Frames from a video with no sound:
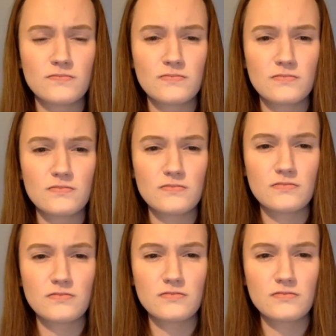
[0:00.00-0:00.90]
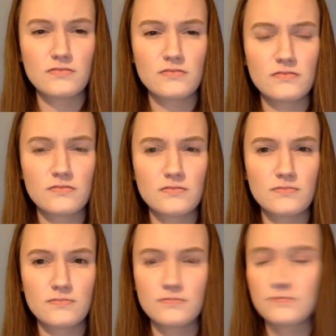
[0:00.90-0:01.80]
But I feel like I don't want
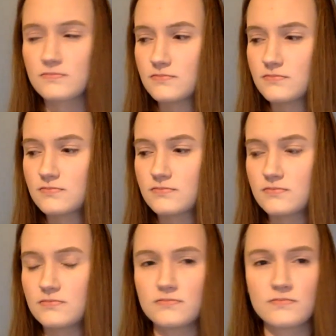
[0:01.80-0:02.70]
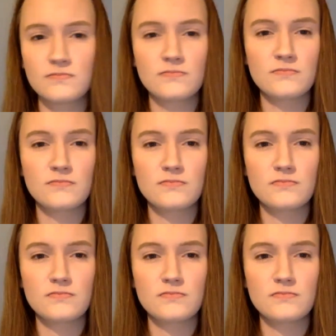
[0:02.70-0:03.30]
to go to the point where I